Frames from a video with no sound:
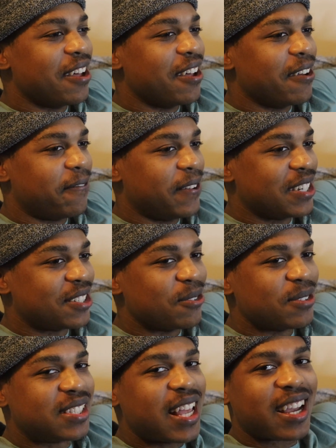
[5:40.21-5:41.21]

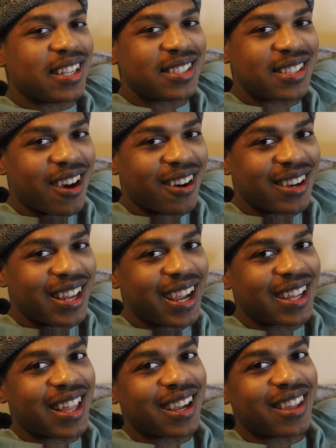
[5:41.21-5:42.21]
official second start,
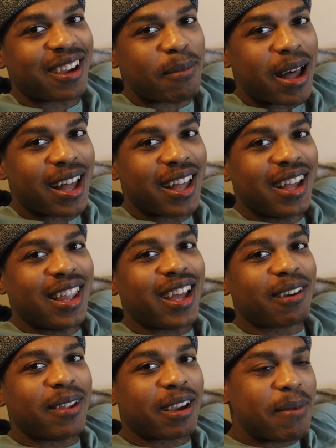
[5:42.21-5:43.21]
like my
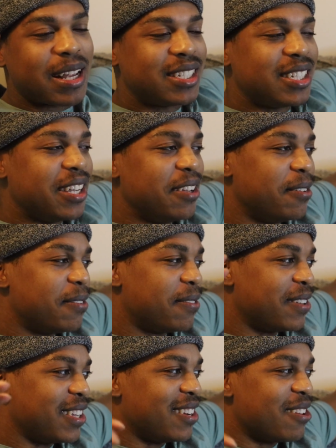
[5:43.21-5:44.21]
chief,
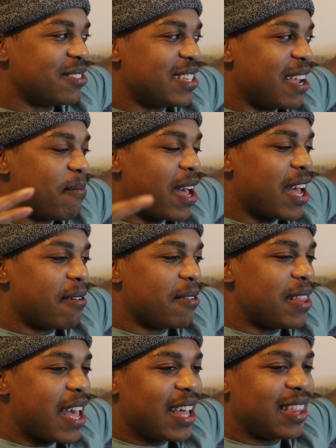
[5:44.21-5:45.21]
you know what I'm
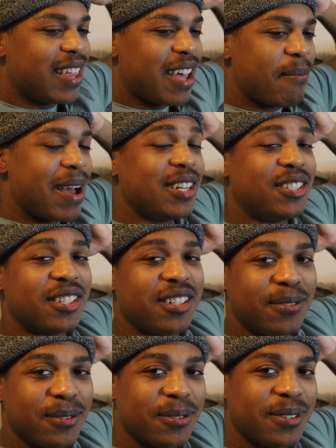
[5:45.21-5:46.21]
saying, my
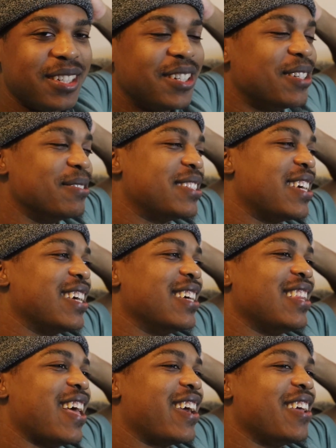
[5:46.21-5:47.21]
general, you know what I'm
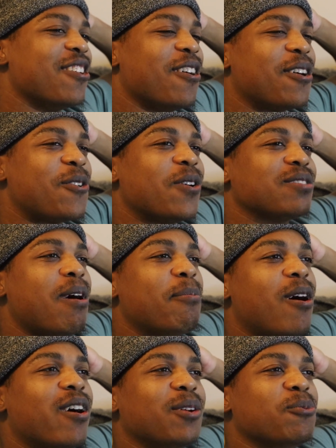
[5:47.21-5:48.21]
saying? Like, you know, of course my
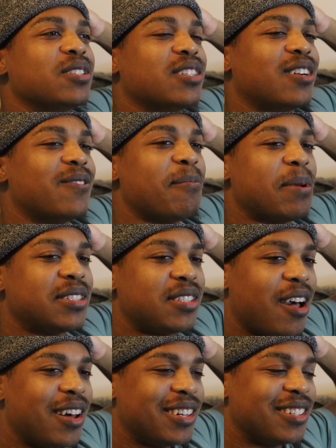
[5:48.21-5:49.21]
party was centered around my
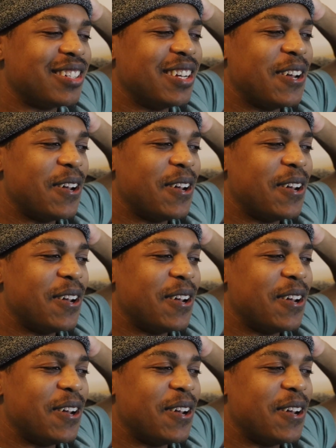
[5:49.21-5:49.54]
starter,